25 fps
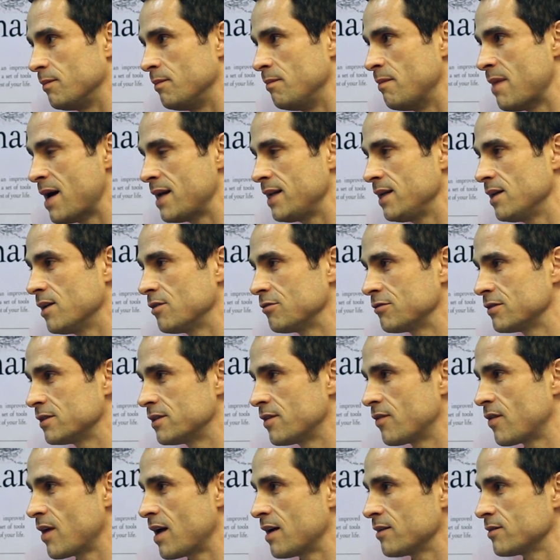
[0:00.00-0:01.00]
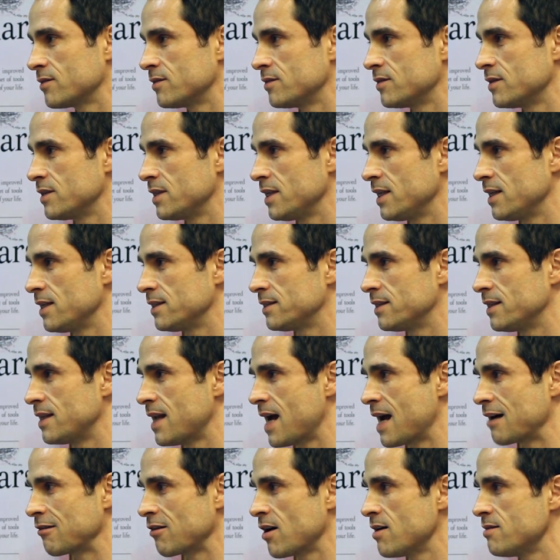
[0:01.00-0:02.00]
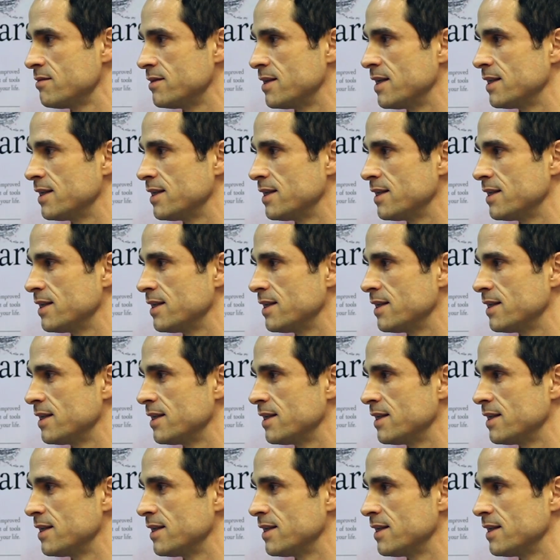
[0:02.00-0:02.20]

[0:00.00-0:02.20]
many hundreds of thousands of years in our own